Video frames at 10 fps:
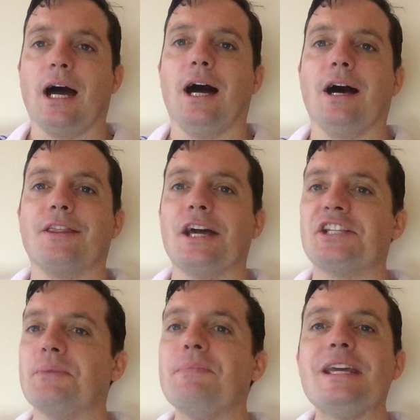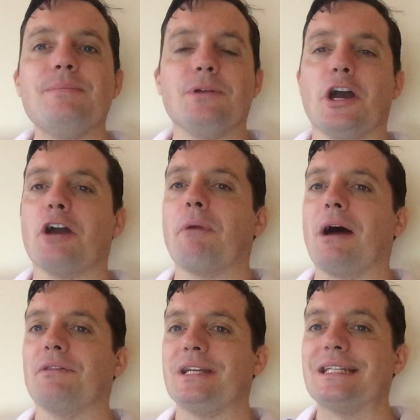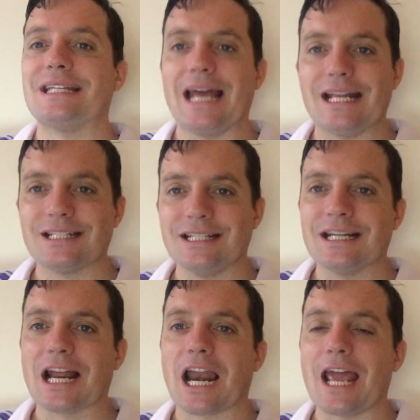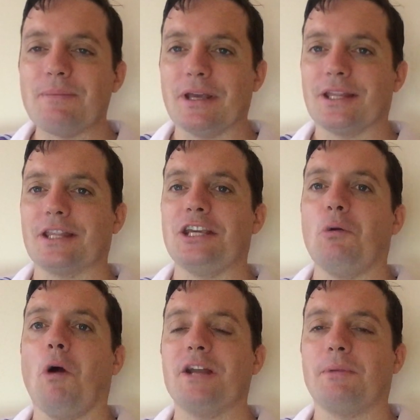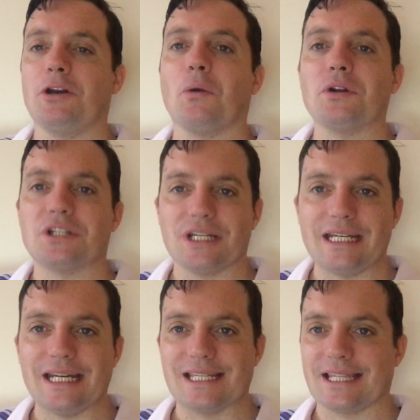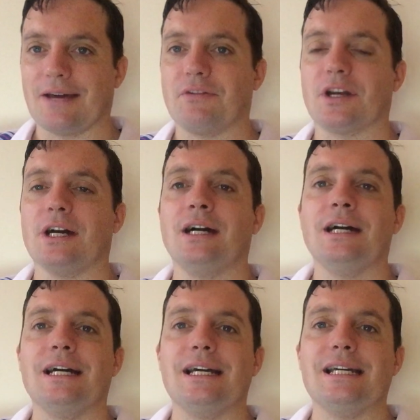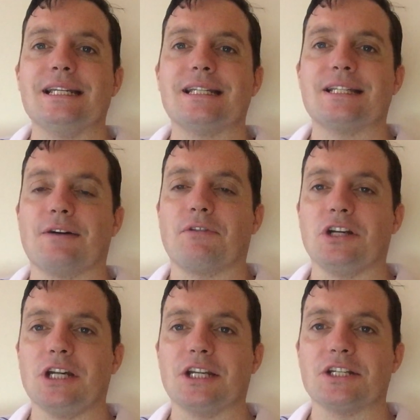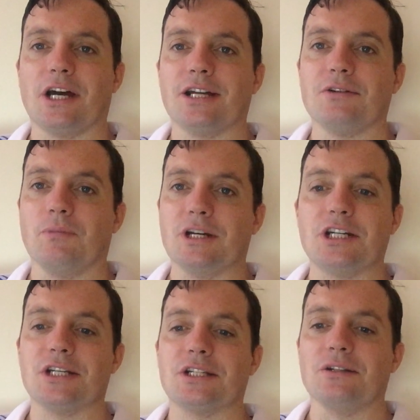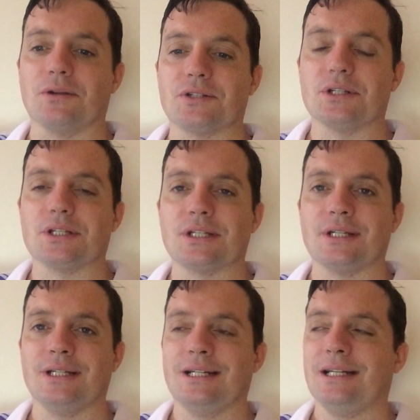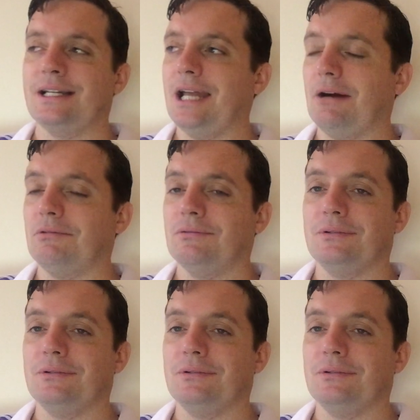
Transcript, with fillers: Uh, there's a meme going around the internet claiming that the white minority in South Africa is suffering genocide, which is nonsense. Now,